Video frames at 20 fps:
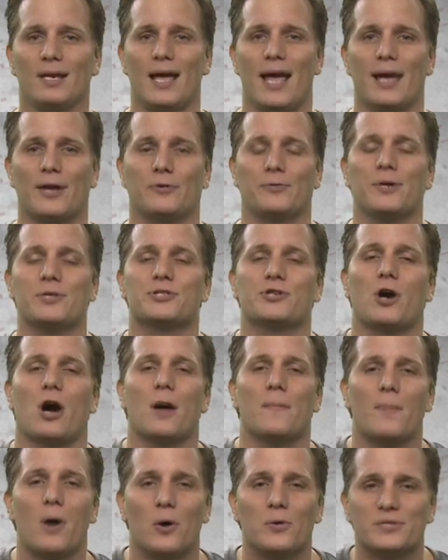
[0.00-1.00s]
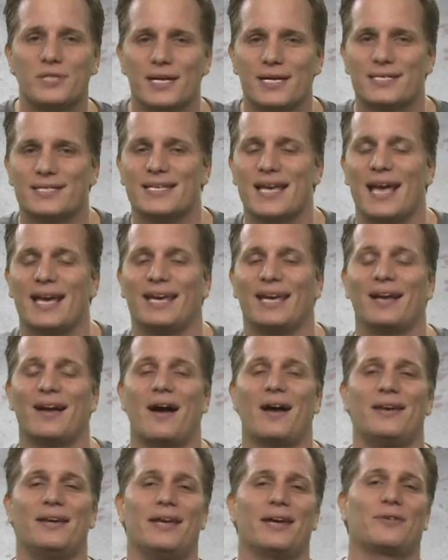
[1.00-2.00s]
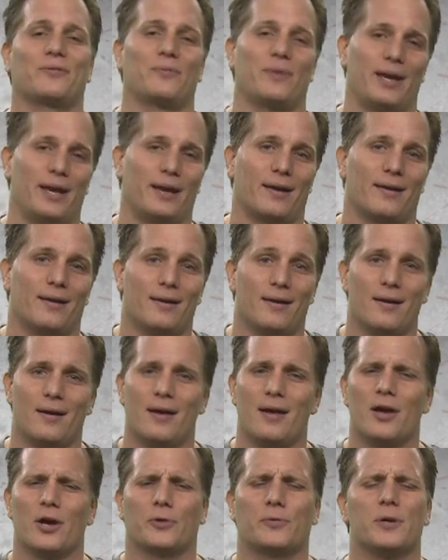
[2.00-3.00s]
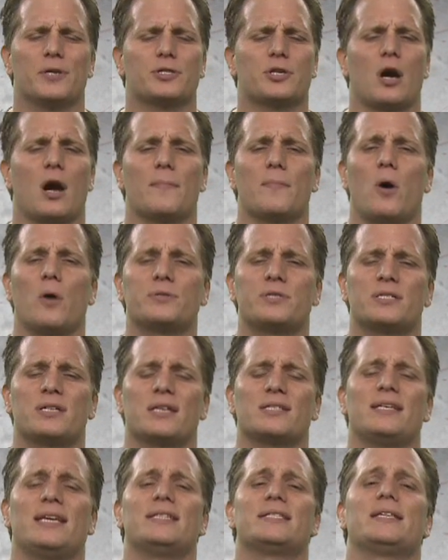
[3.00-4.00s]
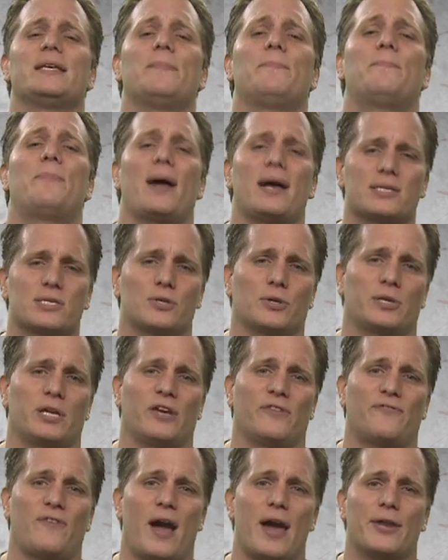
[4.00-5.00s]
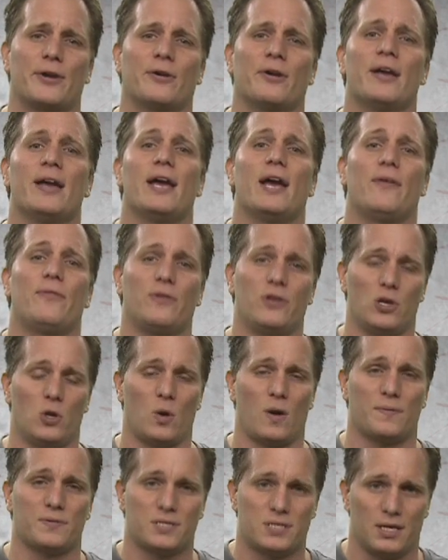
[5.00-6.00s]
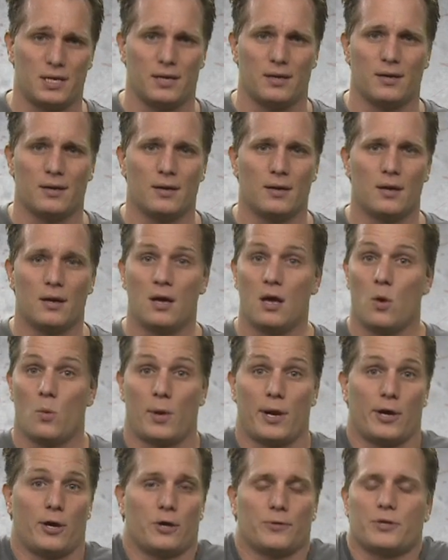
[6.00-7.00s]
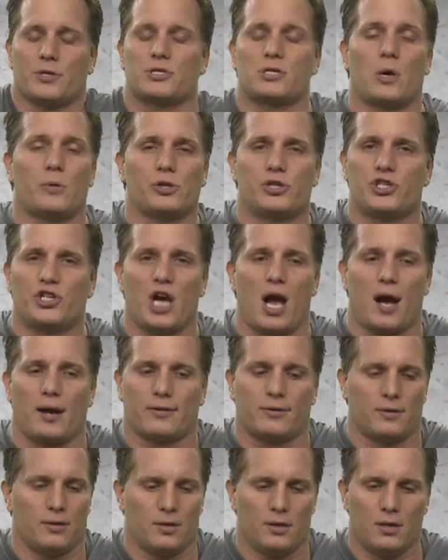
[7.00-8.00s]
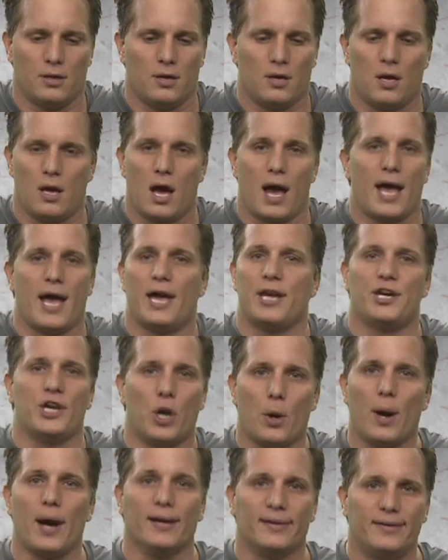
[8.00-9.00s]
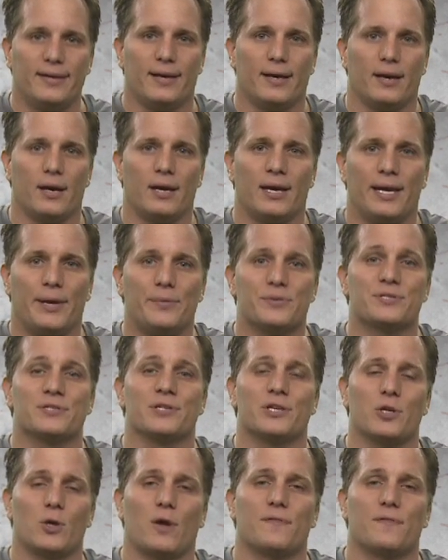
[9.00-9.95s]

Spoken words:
And Chris Carmozzi is taking on Nick Ring. Chris Carmozzi says he's the best looking fighter in the UFC. When I heard this, I was shocked. I had no idea he was in the